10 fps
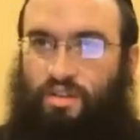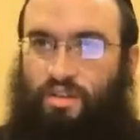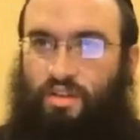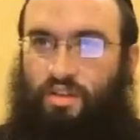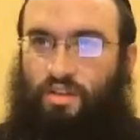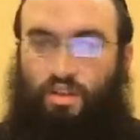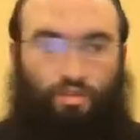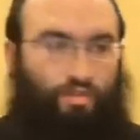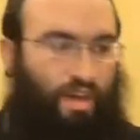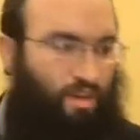you
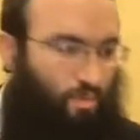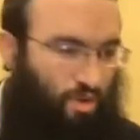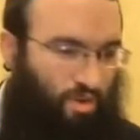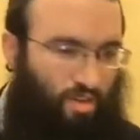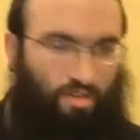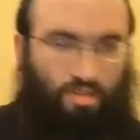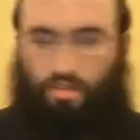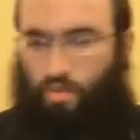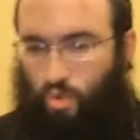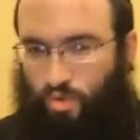had to fight at work, you had
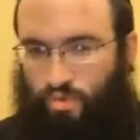to do